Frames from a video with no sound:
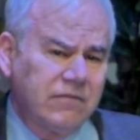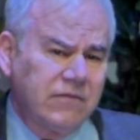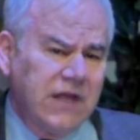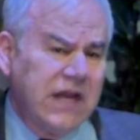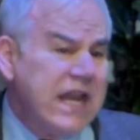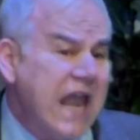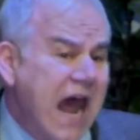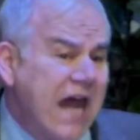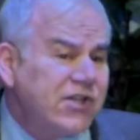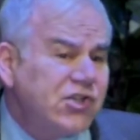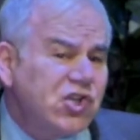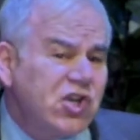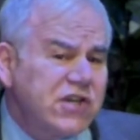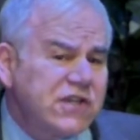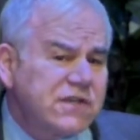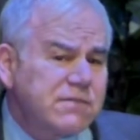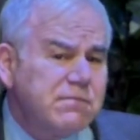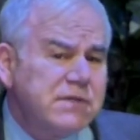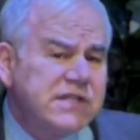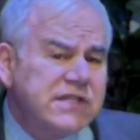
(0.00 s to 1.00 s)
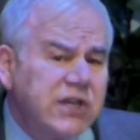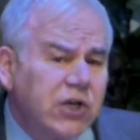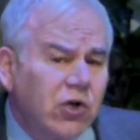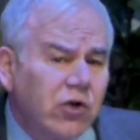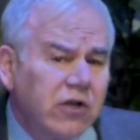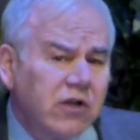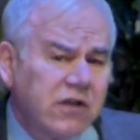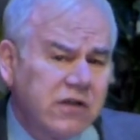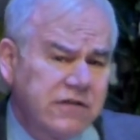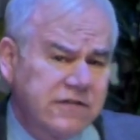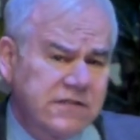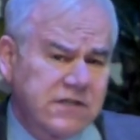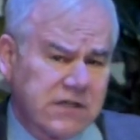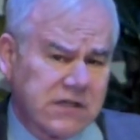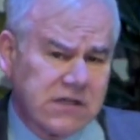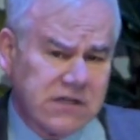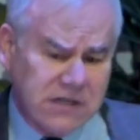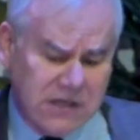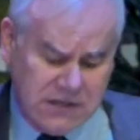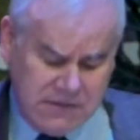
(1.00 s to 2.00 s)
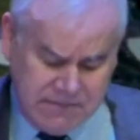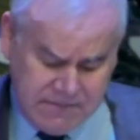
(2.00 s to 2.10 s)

And not just materialistically.